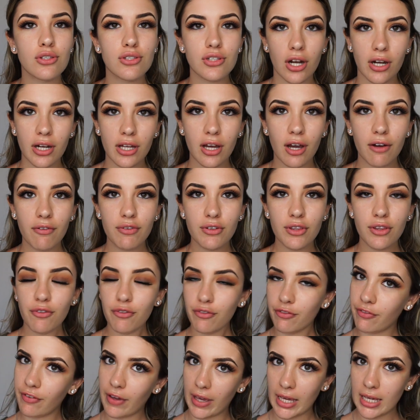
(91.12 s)
starting off with the
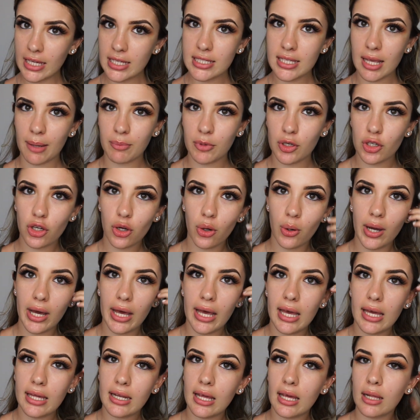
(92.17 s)
face, I'm gonna go
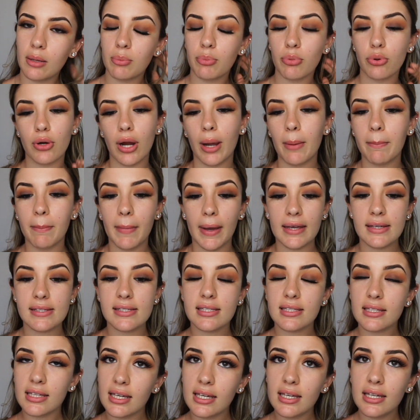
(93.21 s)
ahead and prep my
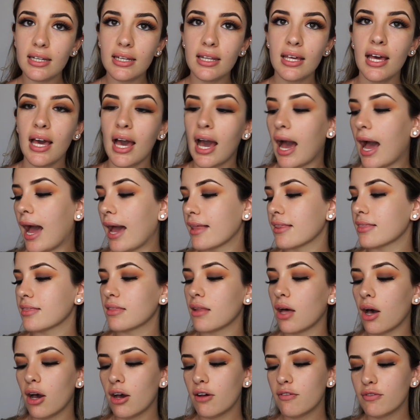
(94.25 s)
skin. I
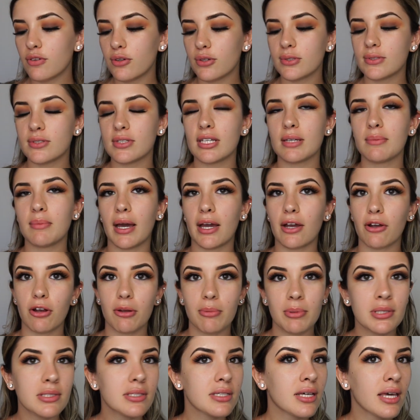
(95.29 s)
love using my
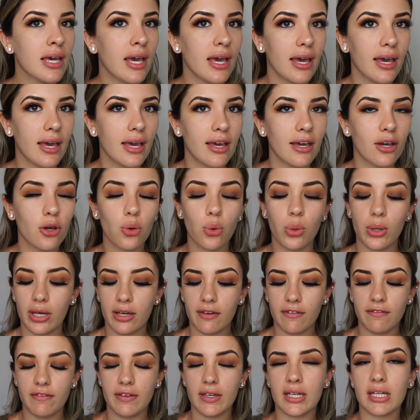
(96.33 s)
Urban Decay Quick
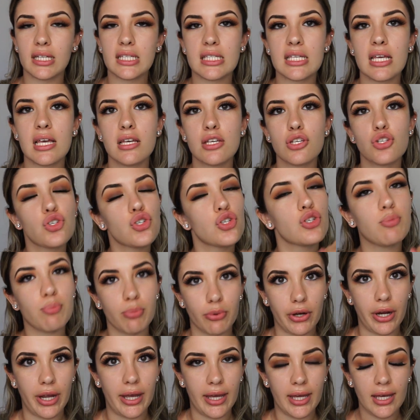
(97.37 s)
Fix
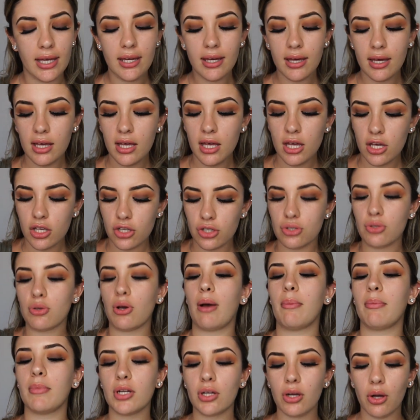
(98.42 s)
spray. So
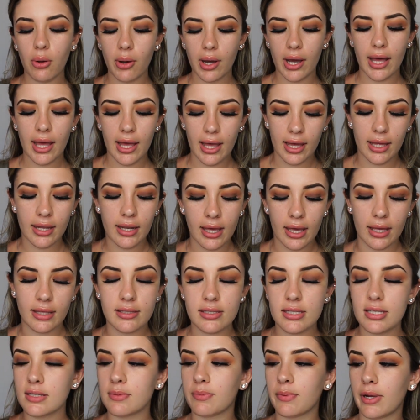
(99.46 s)
I'm gonna go ahead
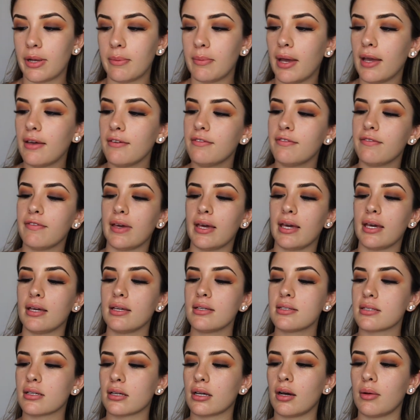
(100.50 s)
and spray my
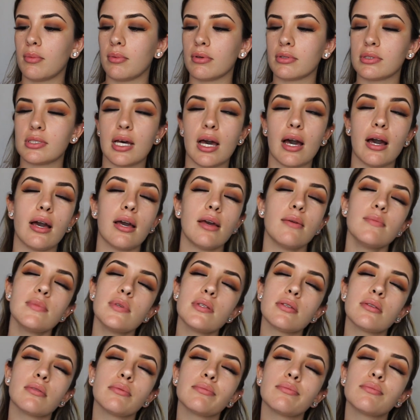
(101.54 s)
face a couple
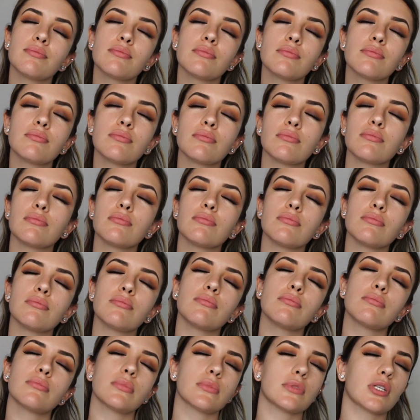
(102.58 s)
times.
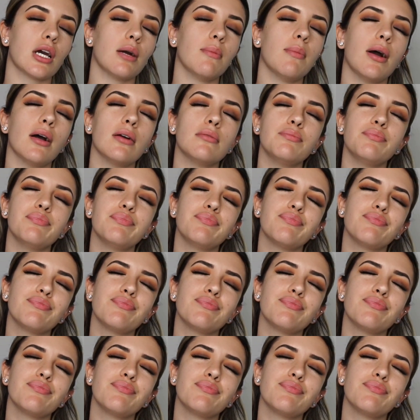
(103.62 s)
Come on.